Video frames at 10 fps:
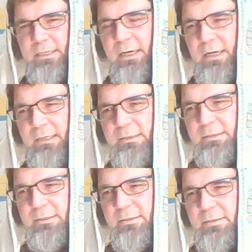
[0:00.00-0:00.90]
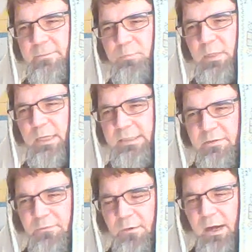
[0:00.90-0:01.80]
God. He's
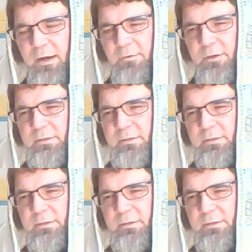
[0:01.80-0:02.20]
a father.